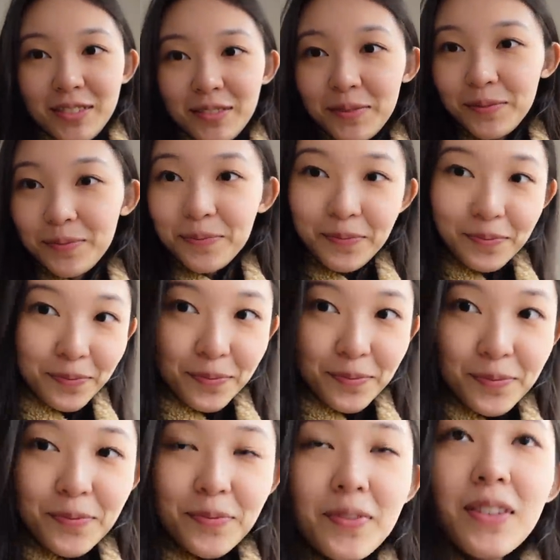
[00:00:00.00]
I think the
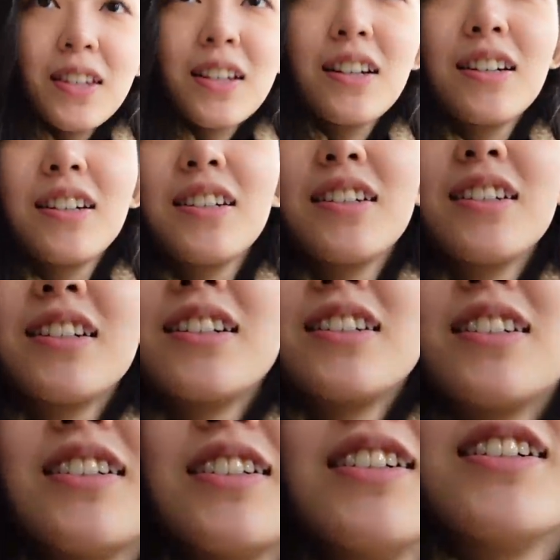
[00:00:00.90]
good thing about
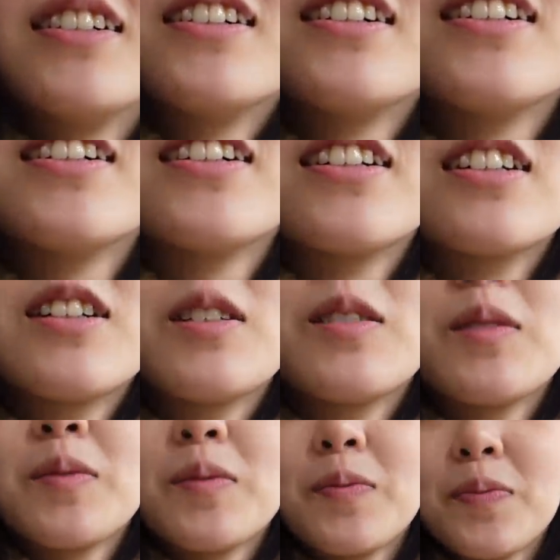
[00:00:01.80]
this building
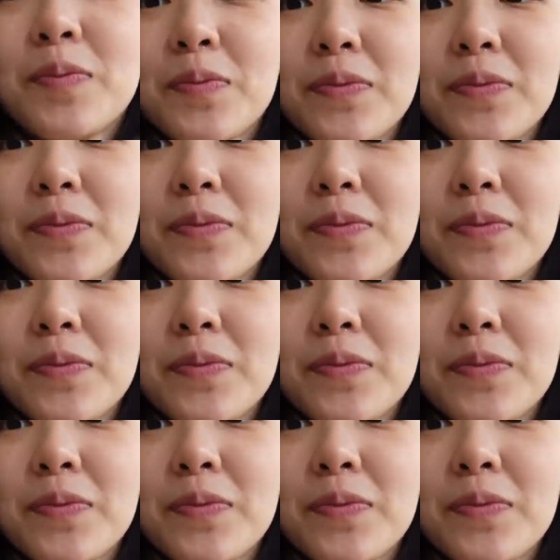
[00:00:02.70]
is that they